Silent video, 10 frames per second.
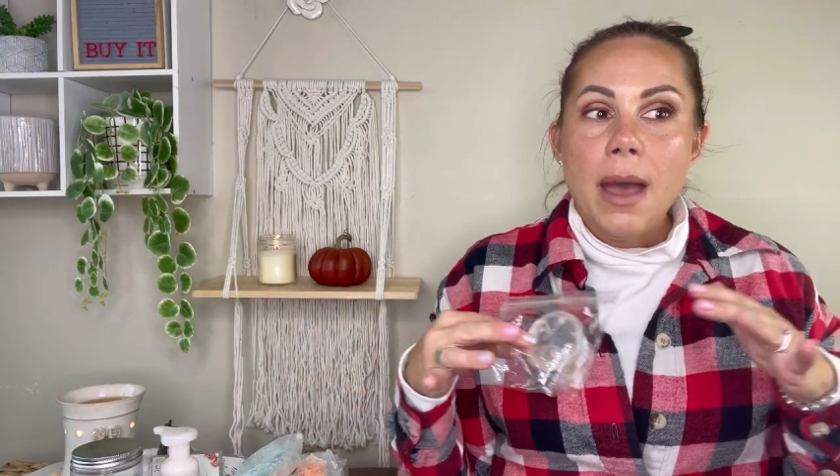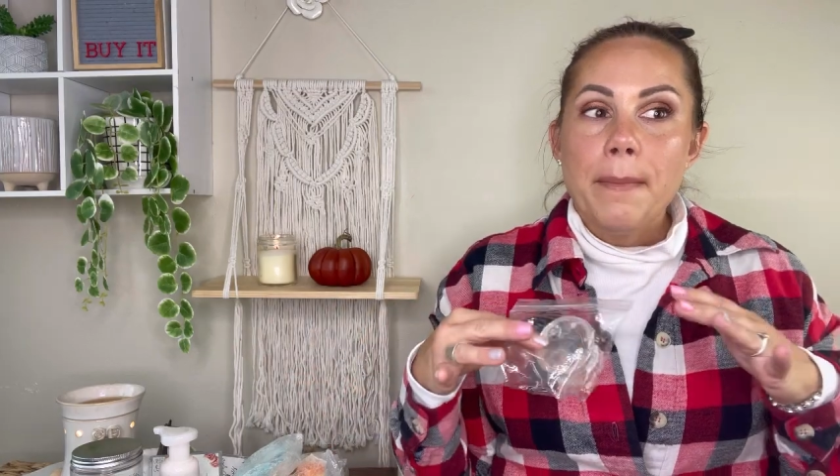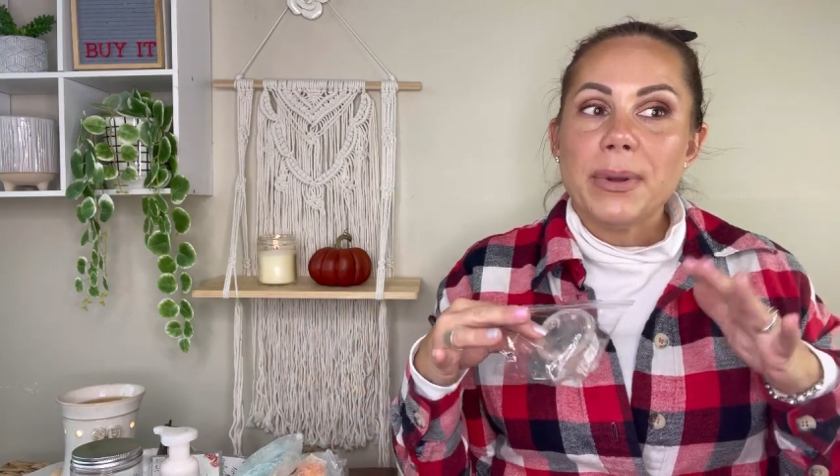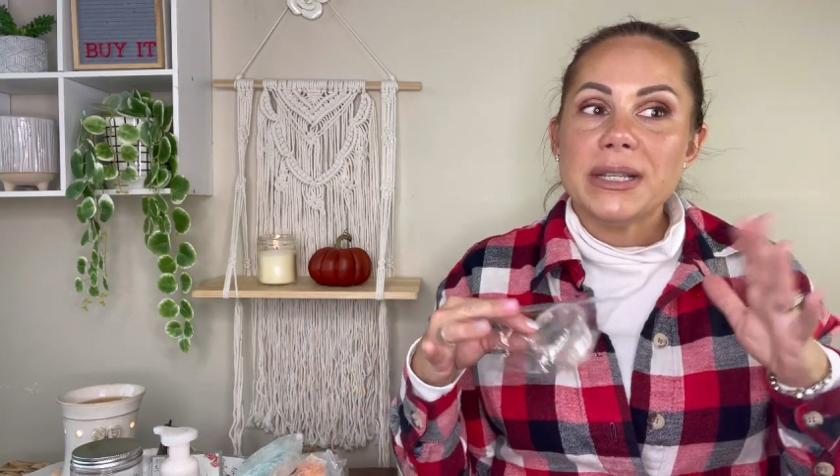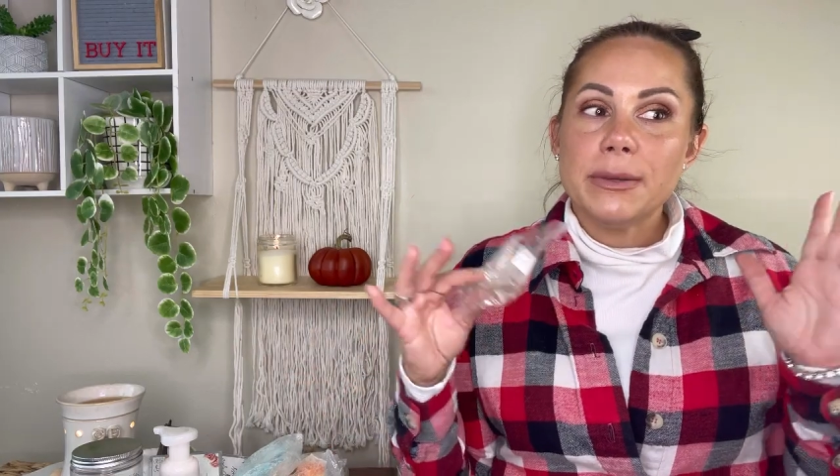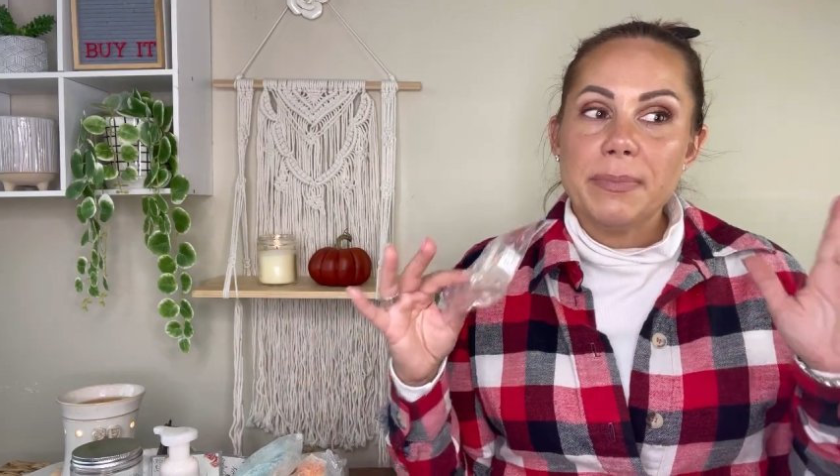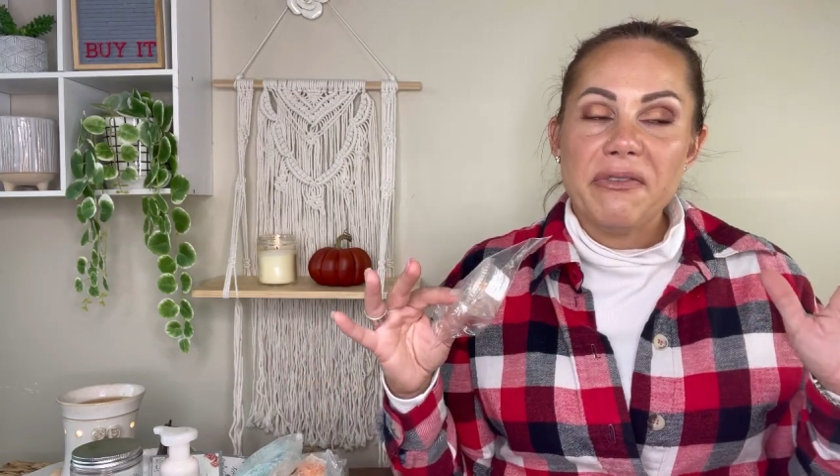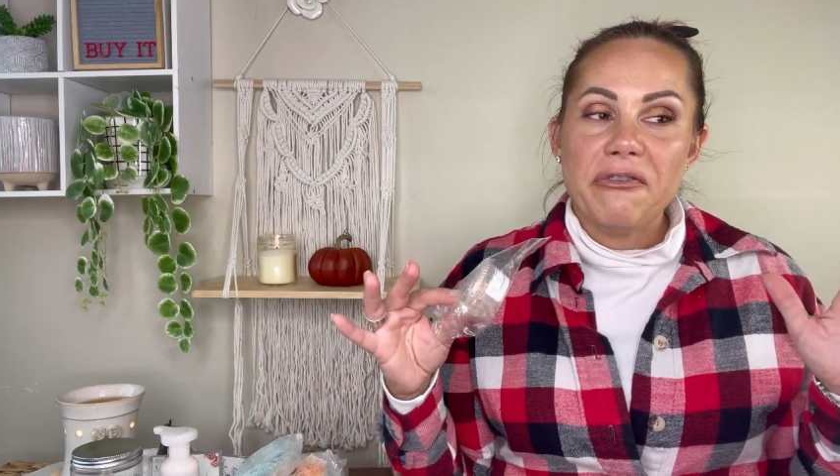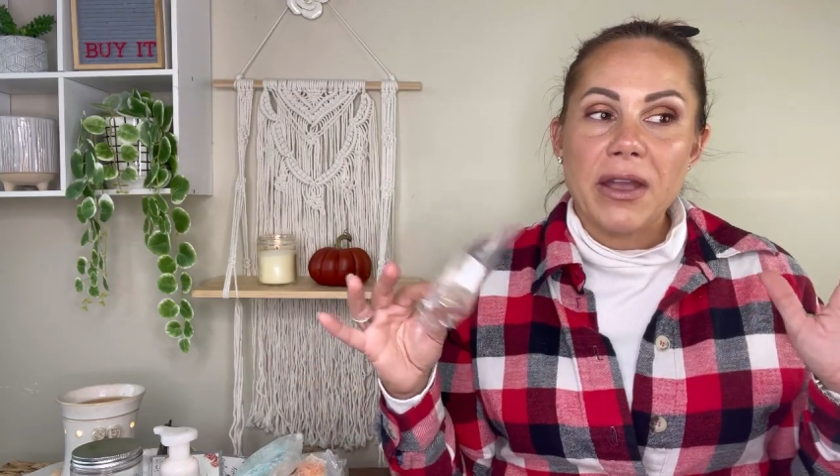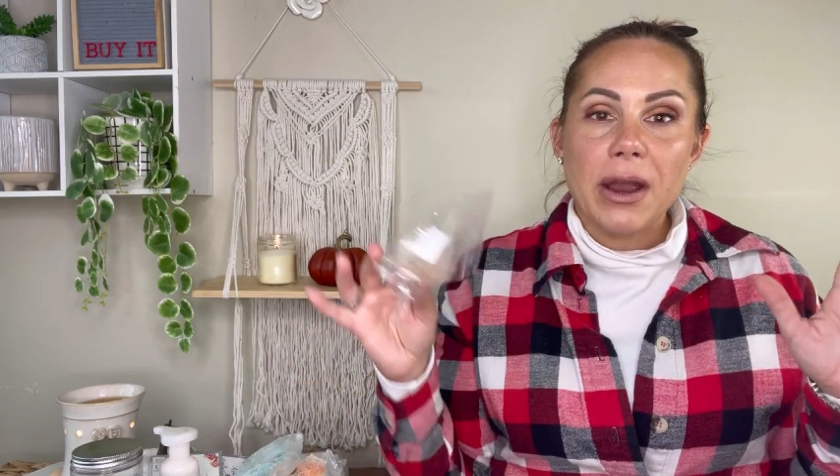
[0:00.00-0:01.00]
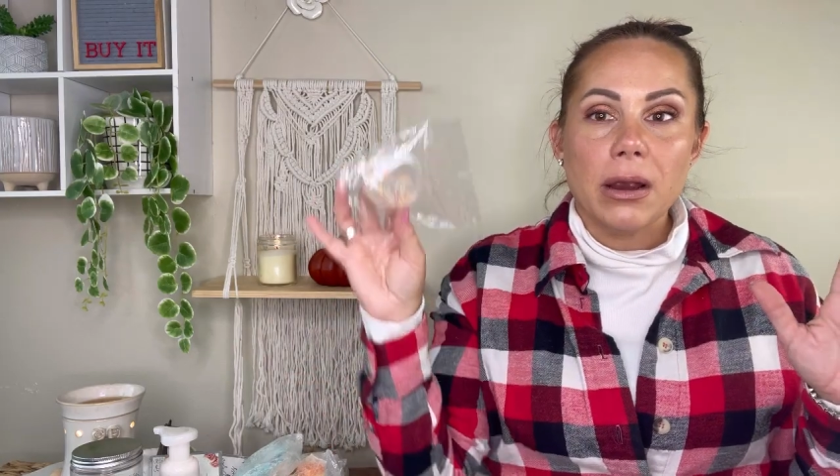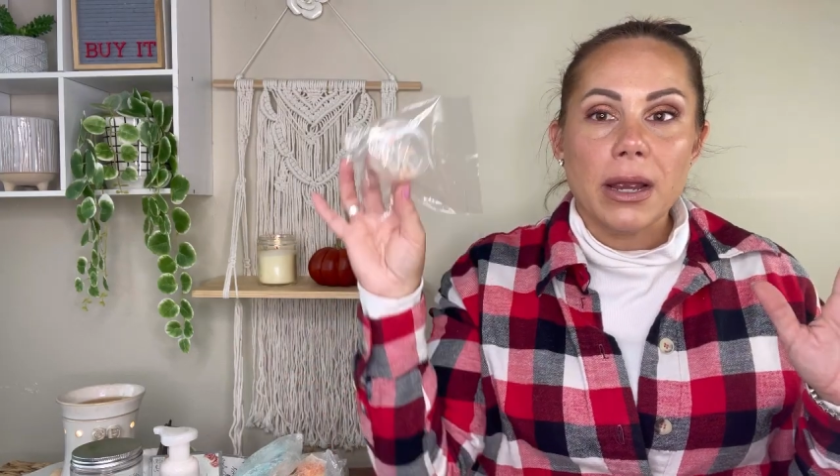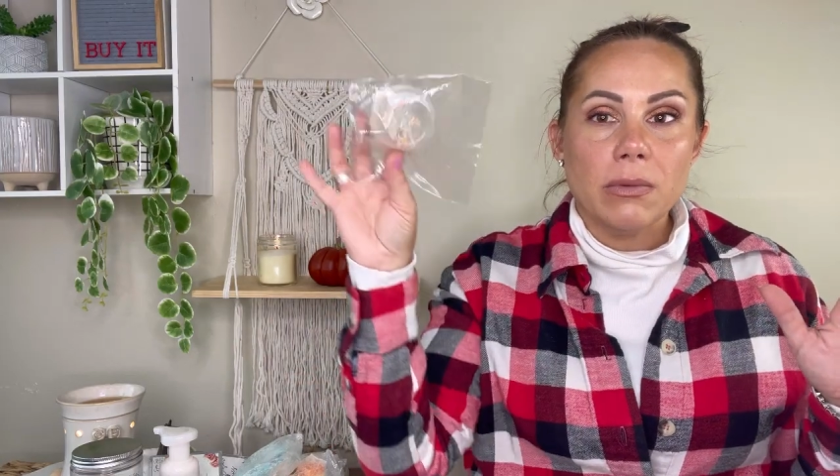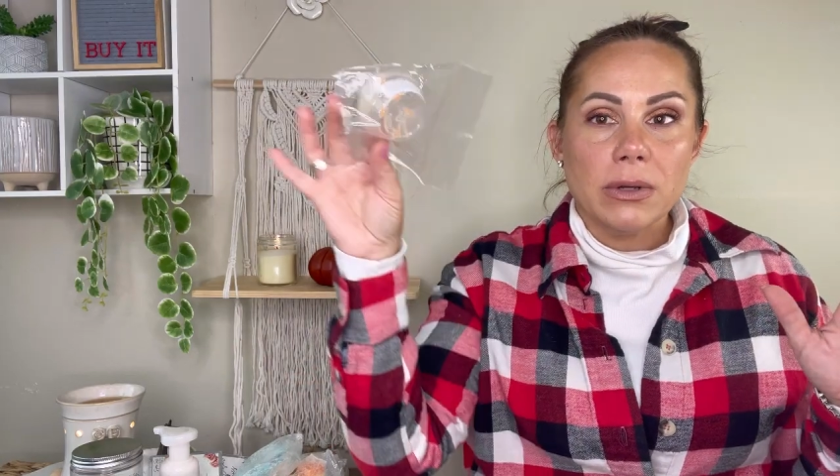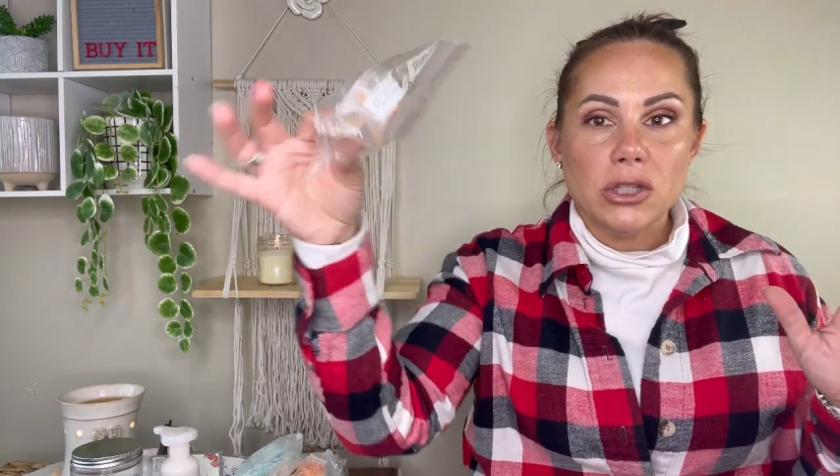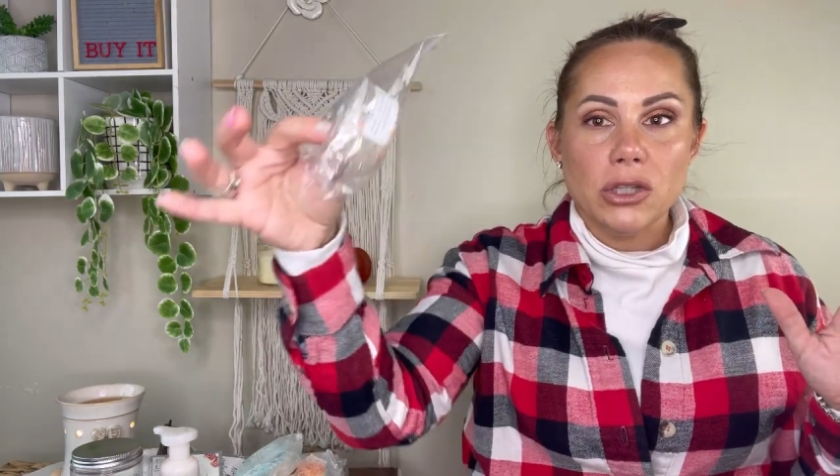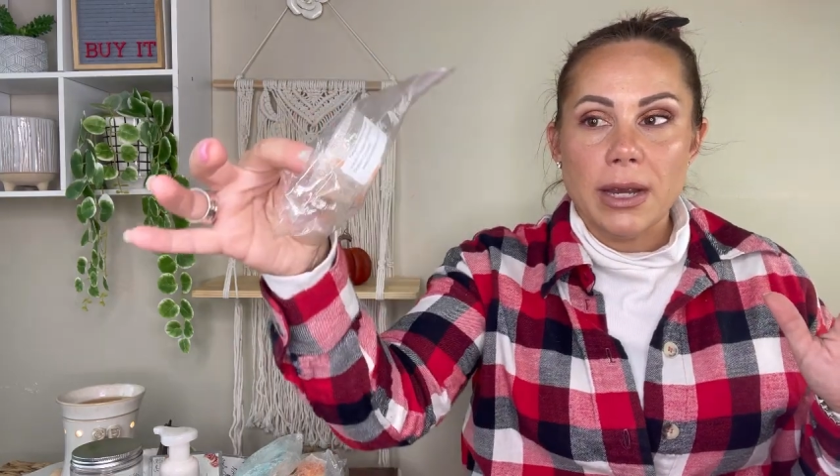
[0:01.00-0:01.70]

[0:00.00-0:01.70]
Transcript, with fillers: but to be fair, it was